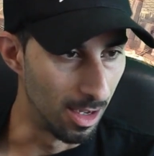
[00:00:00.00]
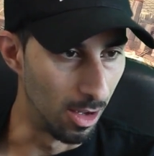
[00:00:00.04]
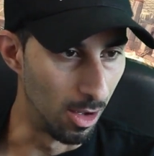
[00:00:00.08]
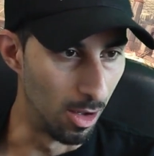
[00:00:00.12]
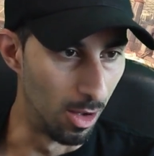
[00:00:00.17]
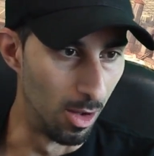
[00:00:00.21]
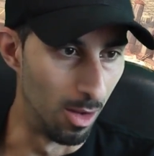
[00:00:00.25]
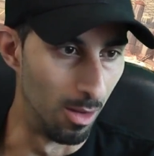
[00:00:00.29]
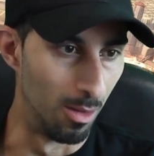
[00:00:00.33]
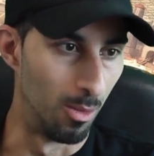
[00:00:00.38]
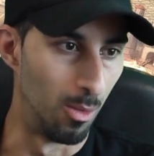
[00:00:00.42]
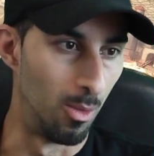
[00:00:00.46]

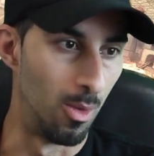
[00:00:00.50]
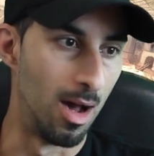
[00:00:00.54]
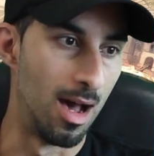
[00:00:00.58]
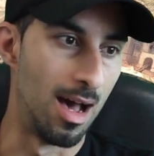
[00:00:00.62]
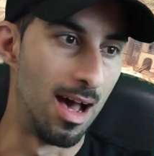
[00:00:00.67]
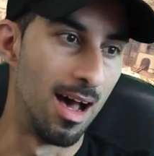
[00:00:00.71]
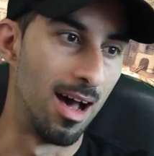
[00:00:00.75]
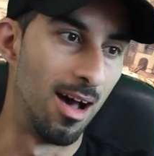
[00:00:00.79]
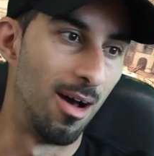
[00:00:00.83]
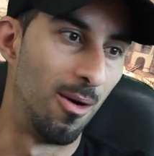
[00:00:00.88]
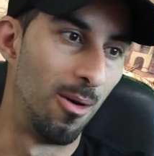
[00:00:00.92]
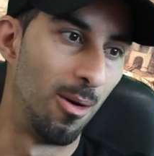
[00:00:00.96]
Oh
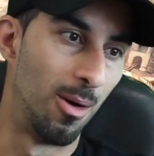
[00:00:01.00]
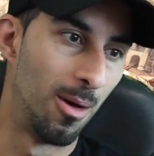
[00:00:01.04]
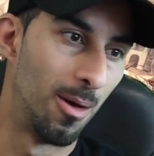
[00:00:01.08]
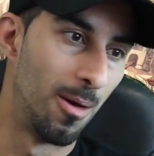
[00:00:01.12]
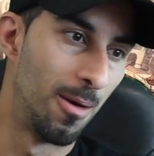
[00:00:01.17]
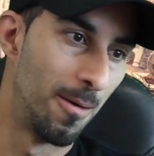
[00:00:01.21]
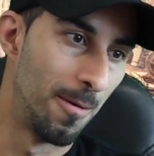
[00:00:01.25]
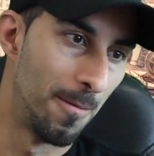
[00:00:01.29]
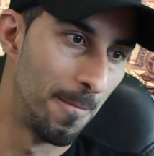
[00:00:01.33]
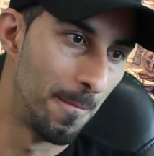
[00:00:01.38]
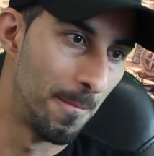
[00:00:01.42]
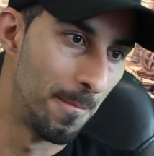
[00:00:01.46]
wow,
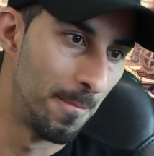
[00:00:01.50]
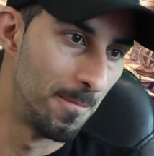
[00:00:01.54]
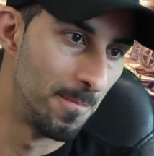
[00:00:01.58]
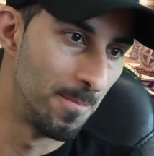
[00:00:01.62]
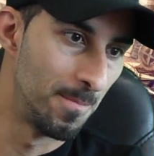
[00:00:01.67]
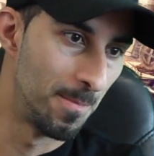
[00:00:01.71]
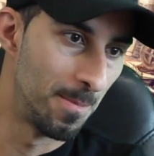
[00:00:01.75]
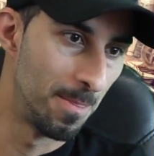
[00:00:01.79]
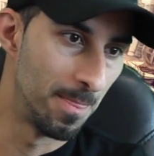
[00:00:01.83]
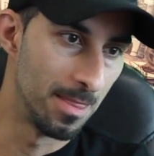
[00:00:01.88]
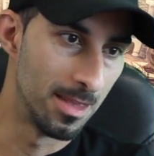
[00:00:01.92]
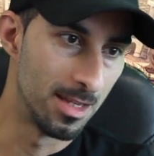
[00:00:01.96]

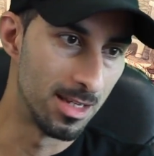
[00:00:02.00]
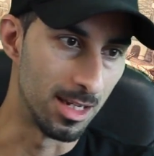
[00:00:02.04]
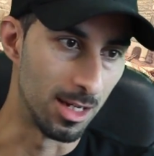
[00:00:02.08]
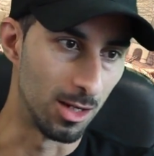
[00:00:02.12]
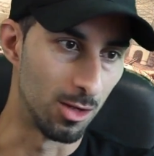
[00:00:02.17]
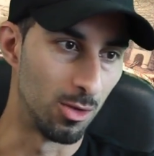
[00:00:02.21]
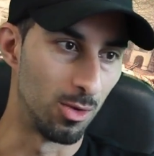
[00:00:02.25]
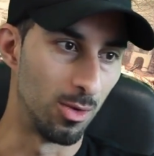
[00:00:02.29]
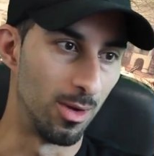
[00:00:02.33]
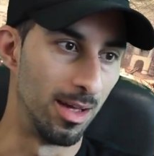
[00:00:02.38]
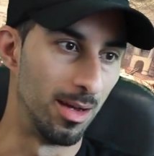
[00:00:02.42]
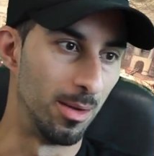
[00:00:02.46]
it's
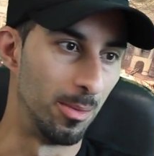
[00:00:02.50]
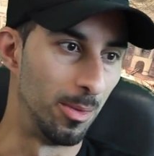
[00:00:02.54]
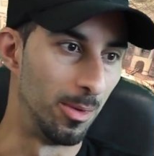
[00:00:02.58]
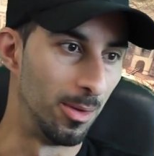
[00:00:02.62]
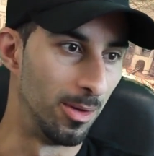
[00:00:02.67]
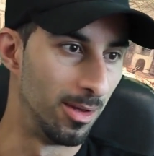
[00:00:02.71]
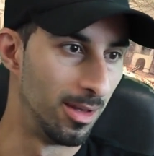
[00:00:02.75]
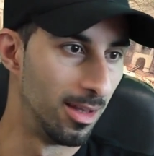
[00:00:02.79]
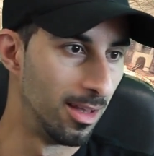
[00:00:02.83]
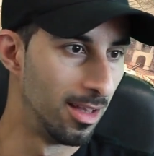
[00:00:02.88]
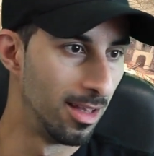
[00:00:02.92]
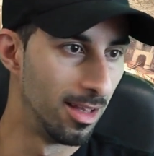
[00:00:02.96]

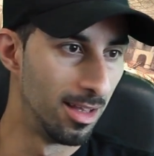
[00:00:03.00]
incredible.